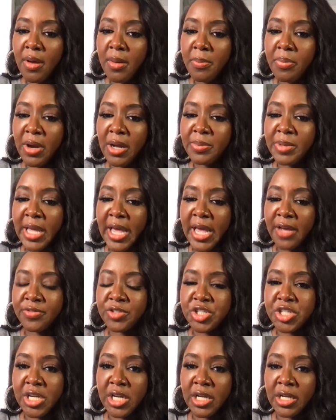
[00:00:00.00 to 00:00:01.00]
probably
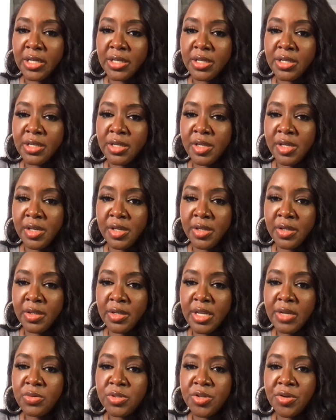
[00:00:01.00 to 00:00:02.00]
aftershock. Yeah,
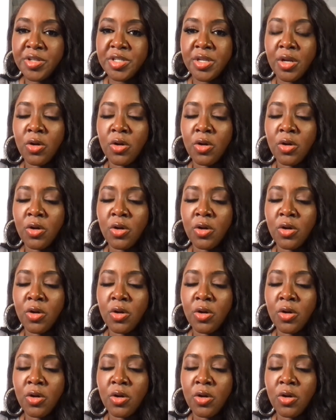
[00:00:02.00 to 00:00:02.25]
that was crazy.